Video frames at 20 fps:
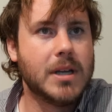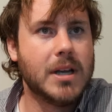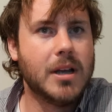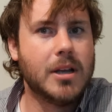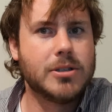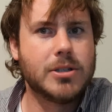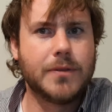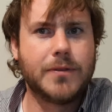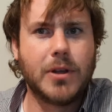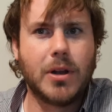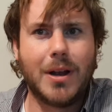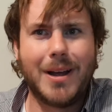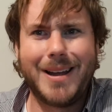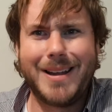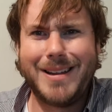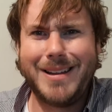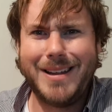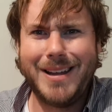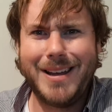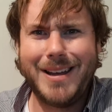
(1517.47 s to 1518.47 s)
So if you're like,
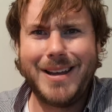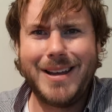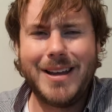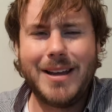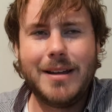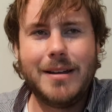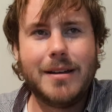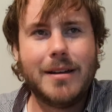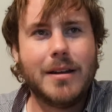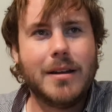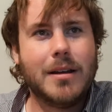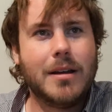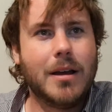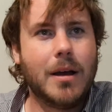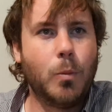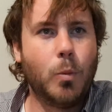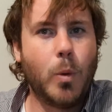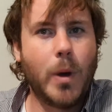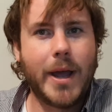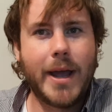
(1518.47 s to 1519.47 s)
yeah,
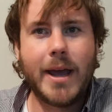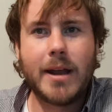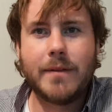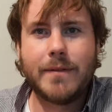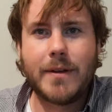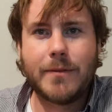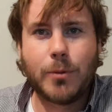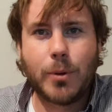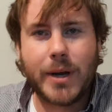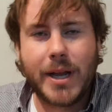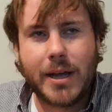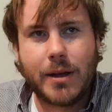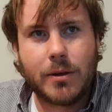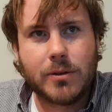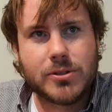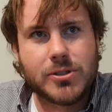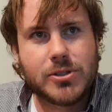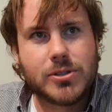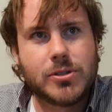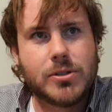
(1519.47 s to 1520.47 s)
I'm way ahead of everyone
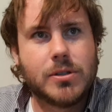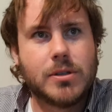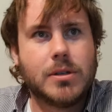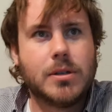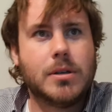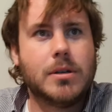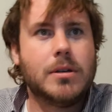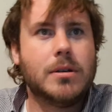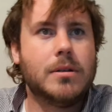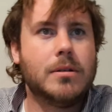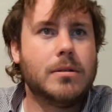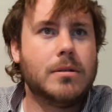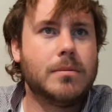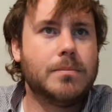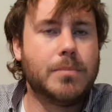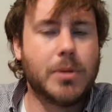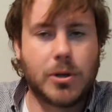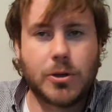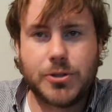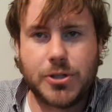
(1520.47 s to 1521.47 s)
else,
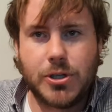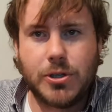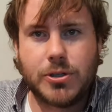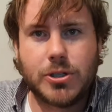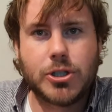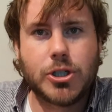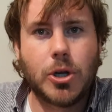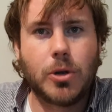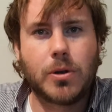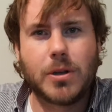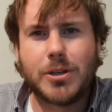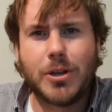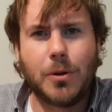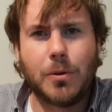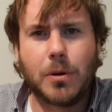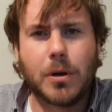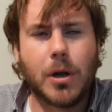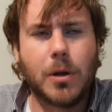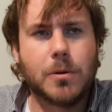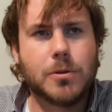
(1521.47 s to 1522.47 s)
because I use a Joker,
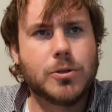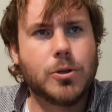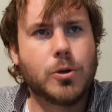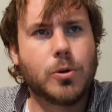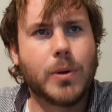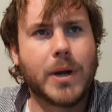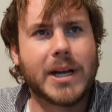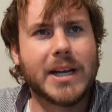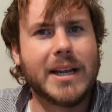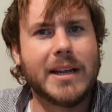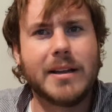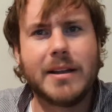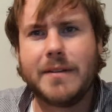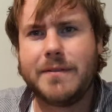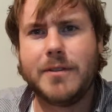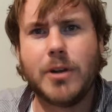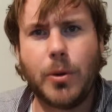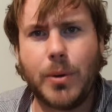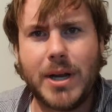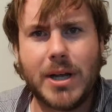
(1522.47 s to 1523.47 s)
don't gloat too quickly
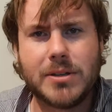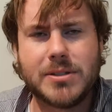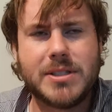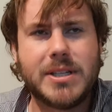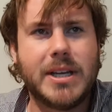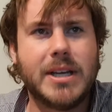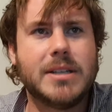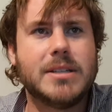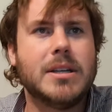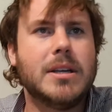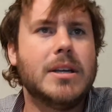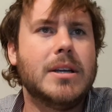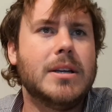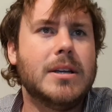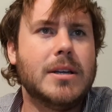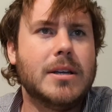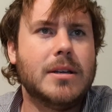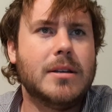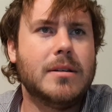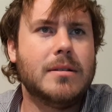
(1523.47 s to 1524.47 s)
if no one else did.
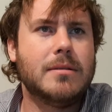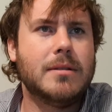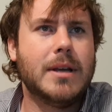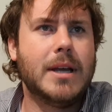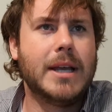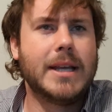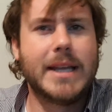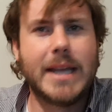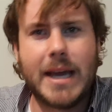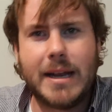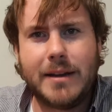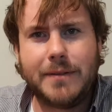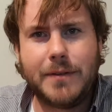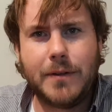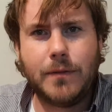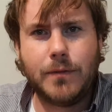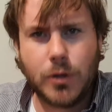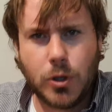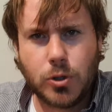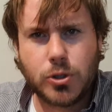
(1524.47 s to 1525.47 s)
Again, if
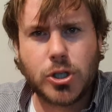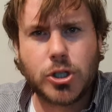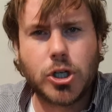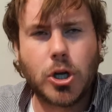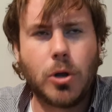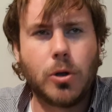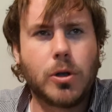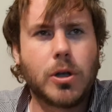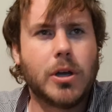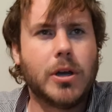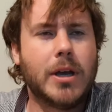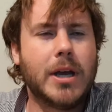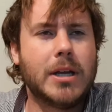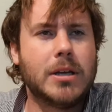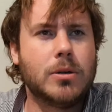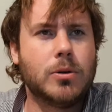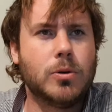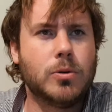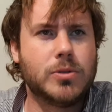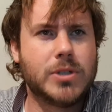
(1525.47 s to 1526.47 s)
you've used a Joker and
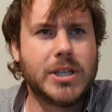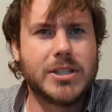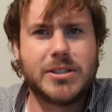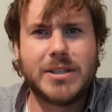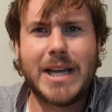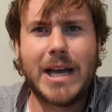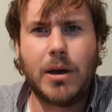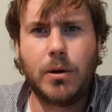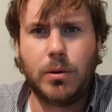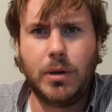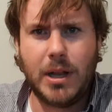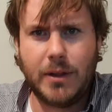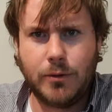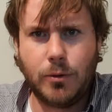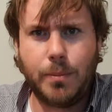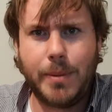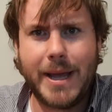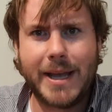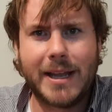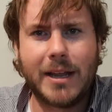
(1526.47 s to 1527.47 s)
you're just now level
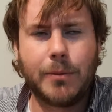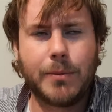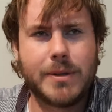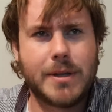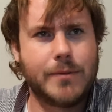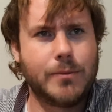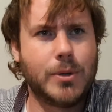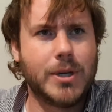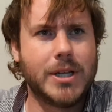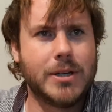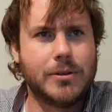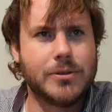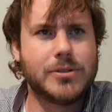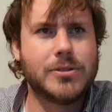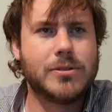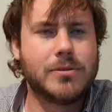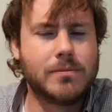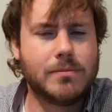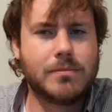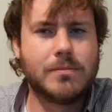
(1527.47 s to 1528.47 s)
pegging with everyone
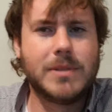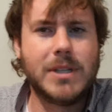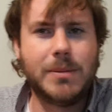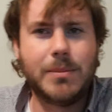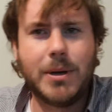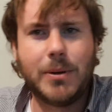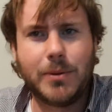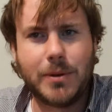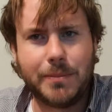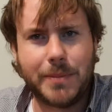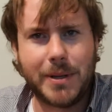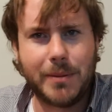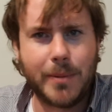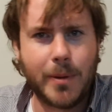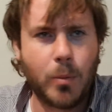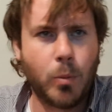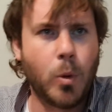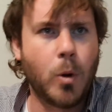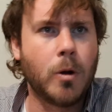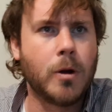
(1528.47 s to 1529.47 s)
else, you might want to be a
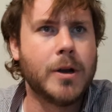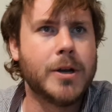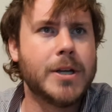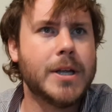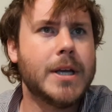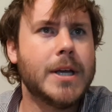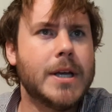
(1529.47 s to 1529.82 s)
bit worried.